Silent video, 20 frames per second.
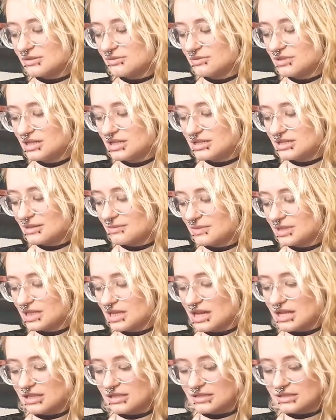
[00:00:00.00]
We need something
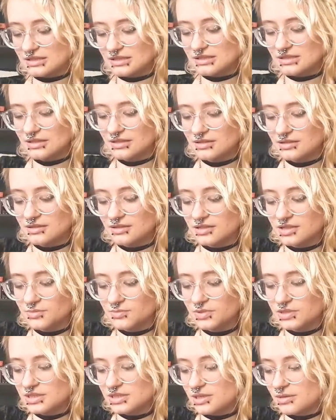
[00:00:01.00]
else. Let's
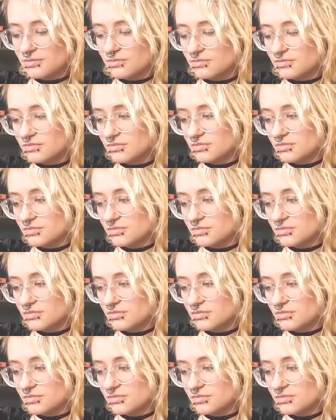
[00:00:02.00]
put some